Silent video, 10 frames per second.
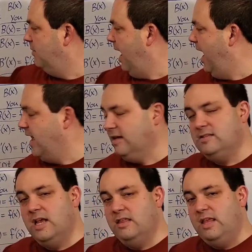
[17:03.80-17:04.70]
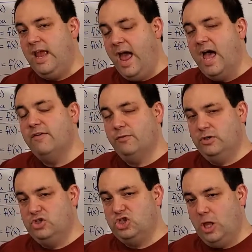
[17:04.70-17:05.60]
as the
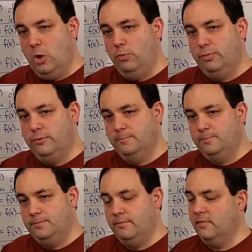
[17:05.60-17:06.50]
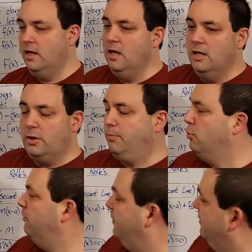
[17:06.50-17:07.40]
average slope. The
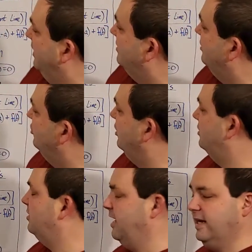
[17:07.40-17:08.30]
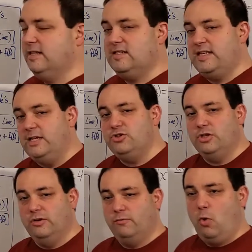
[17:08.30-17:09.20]
proof of this is just an
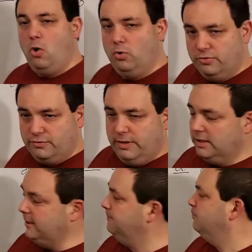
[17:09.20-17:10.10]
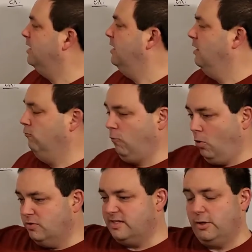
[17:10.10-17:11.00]
extension of Rolle's, really.
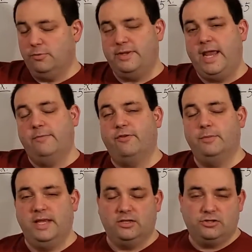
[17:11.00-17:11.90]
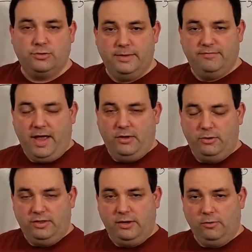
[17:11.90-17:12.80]
Rolle's theorem came from the extreme
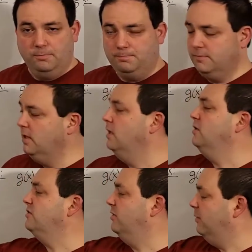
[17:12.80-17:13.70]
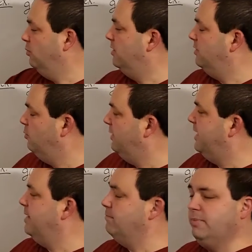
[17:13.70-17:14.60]
value theorem. So then we
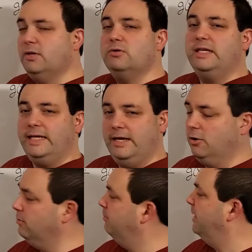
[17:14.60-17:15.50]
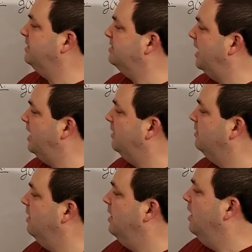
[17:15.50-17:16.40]
keep building here by saying,
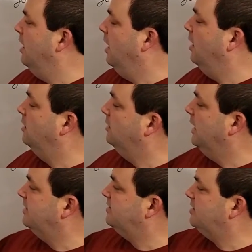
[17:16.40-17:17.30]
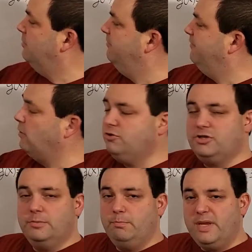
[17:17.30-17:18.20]
let some
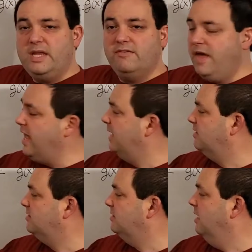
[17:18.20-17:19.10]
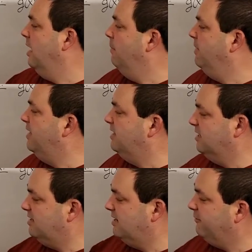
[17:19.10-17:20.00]
function b of x be the
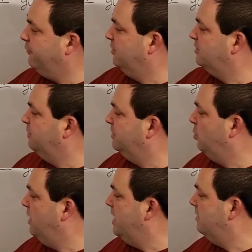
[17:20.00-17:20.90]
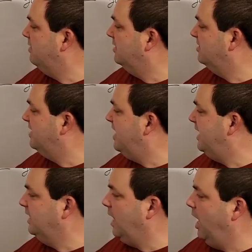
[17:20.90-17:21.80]
difference between the
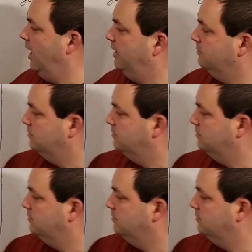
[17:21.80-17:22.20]
secant line,